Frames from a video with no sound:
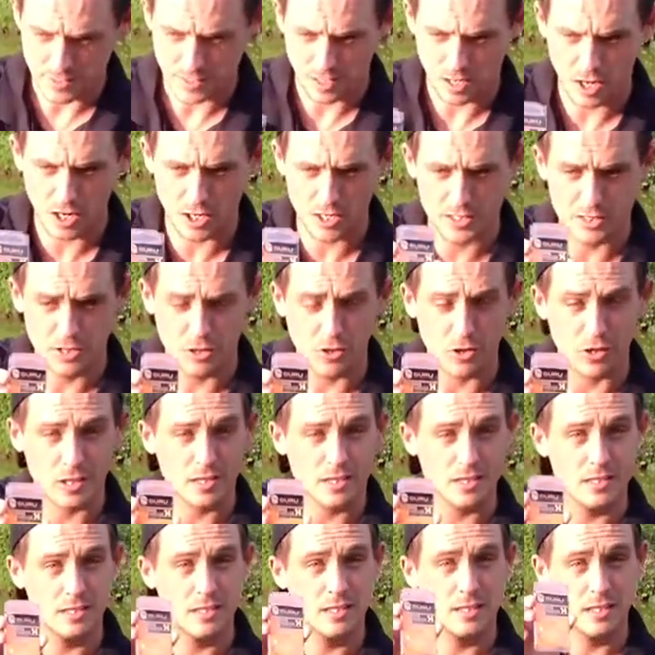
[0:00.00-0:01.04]
Eyed hook,
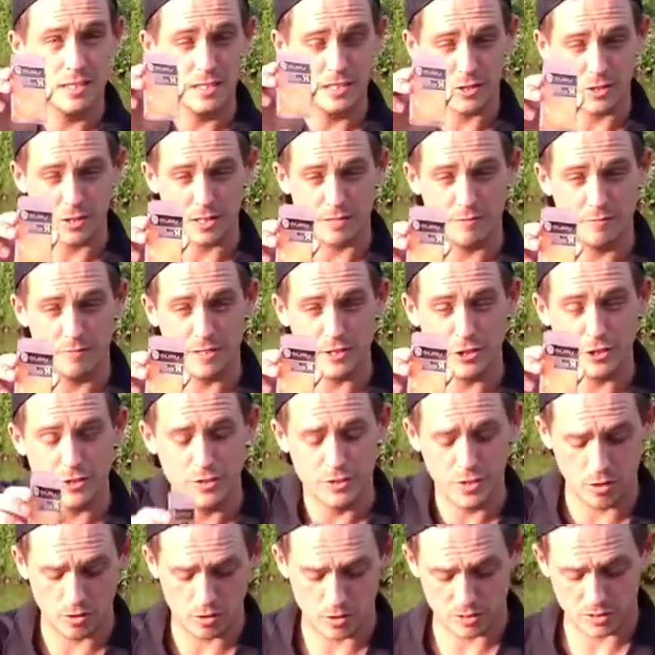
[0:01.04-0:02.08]
so I can fish a
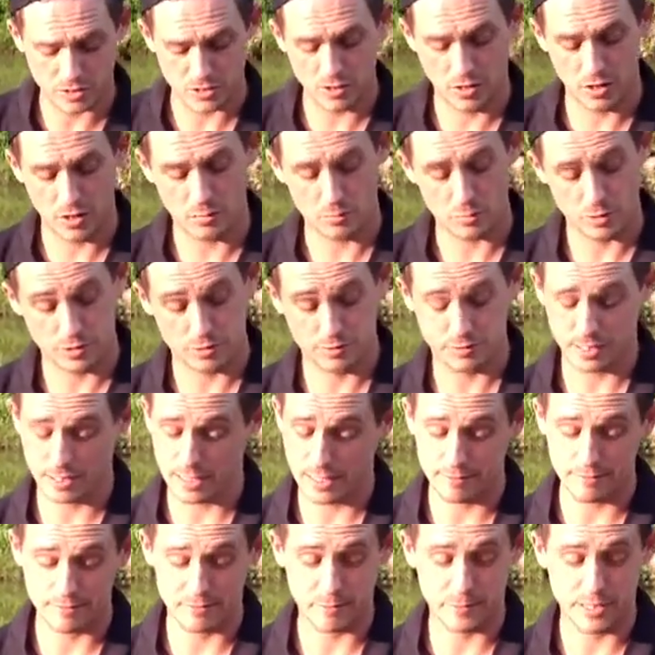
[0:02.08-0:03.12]
knotless knot, which
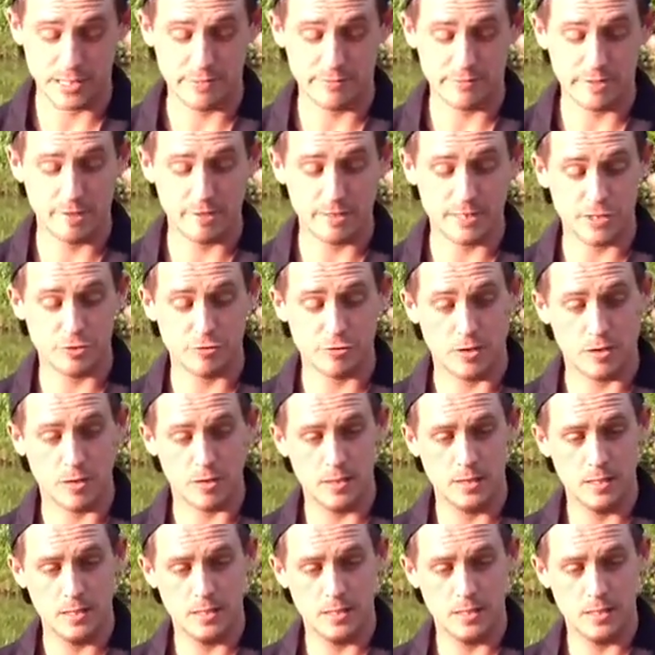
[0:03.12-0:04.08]
again for me is very strong,